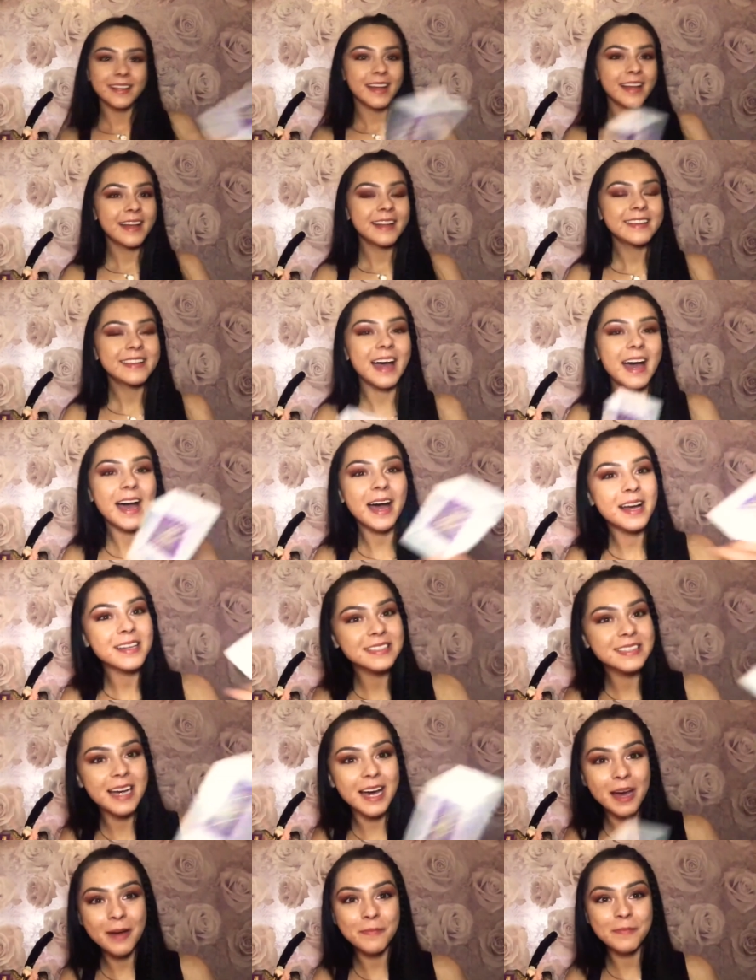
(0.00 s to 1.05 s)
that had to
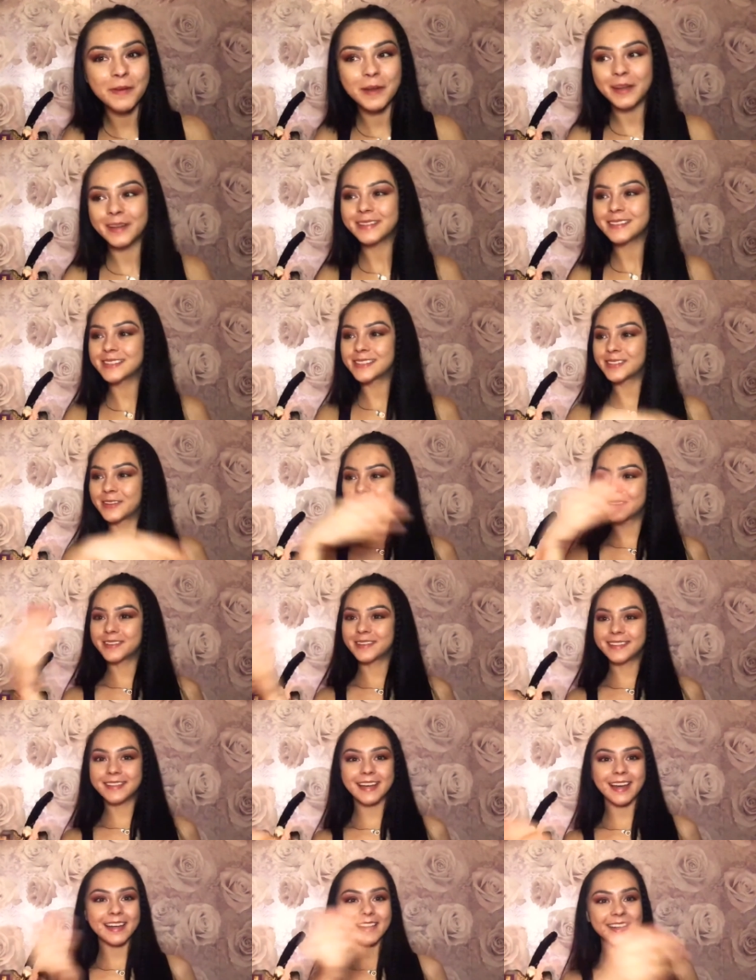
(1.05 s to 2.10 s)
happen so I could
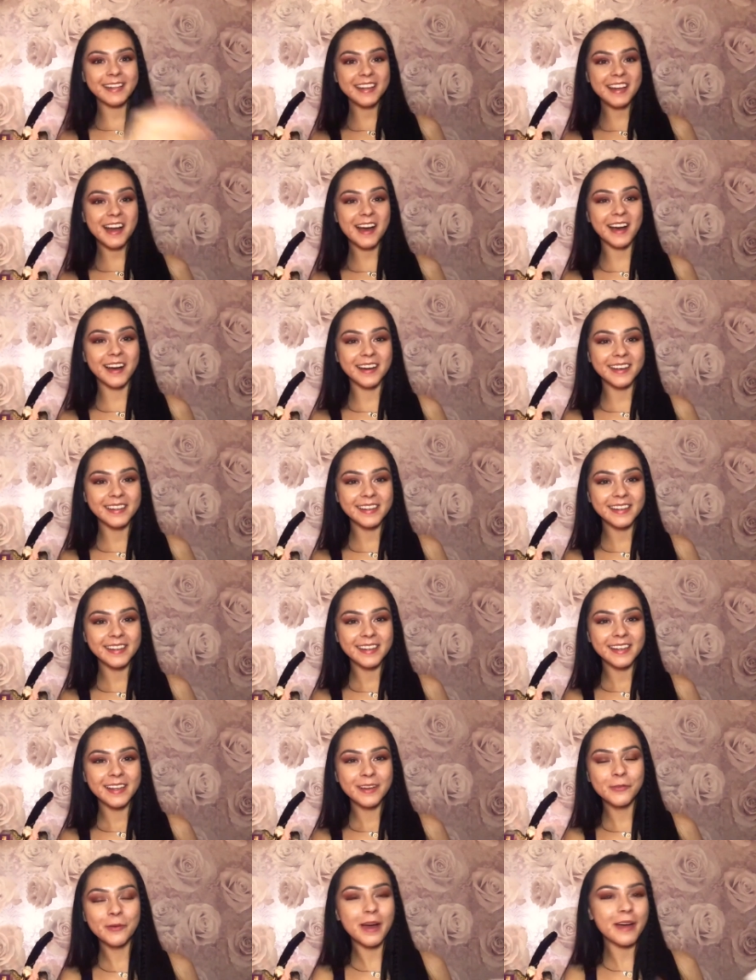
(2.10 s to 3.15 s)
get here
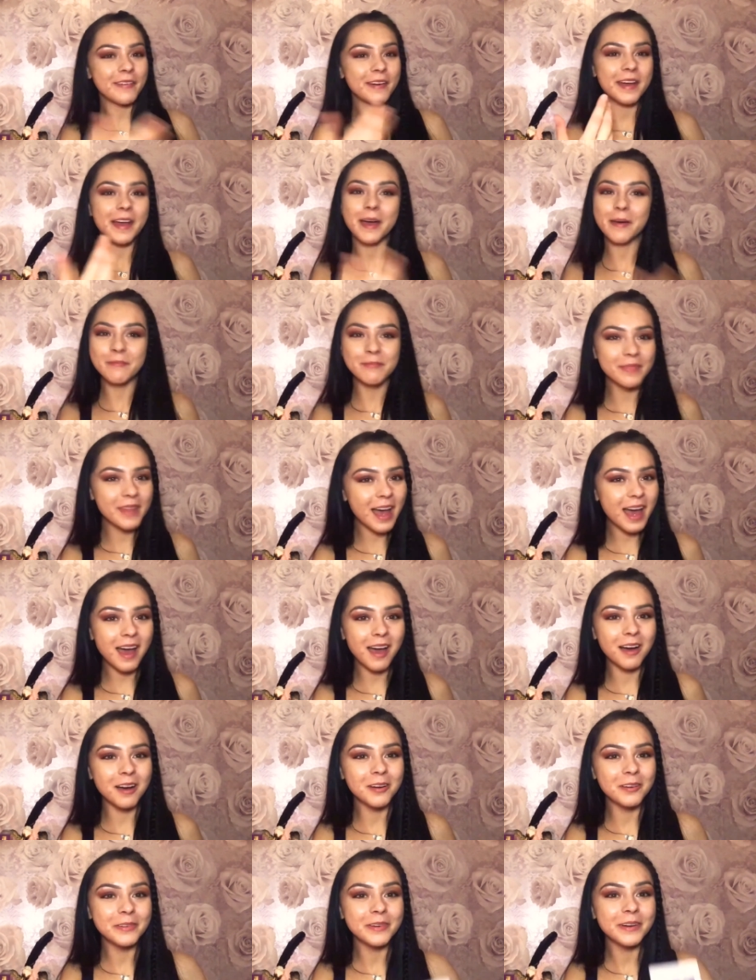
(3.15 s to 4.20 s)
where I am now.